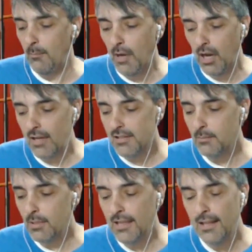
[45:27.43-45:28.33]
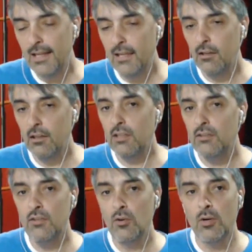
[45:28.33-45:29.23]
Possibly they could look
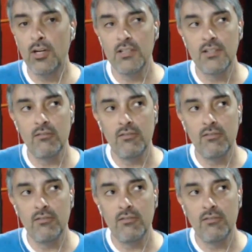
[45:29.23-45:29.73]
towards the